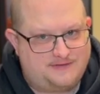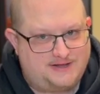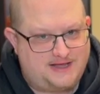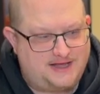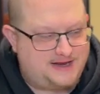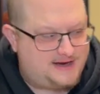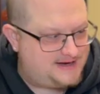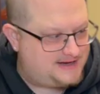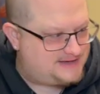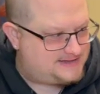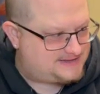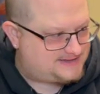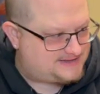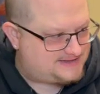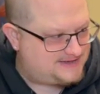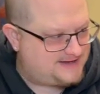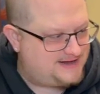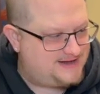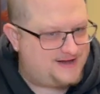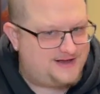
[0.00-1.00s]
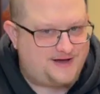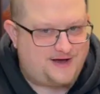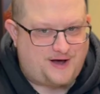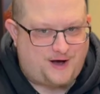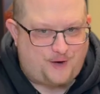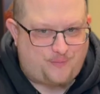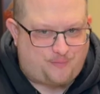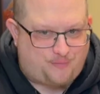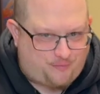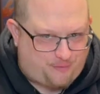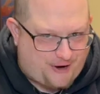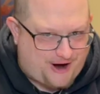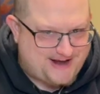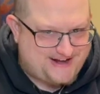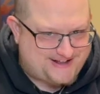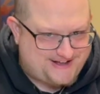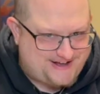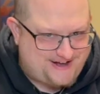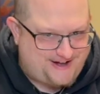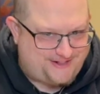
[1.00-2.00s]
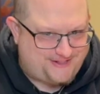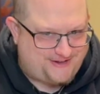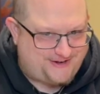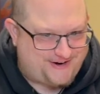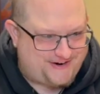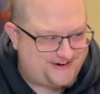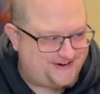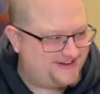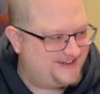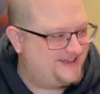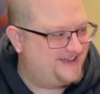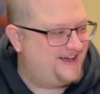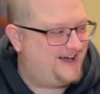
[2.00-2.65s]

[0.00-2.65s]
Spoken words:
It is a bright color.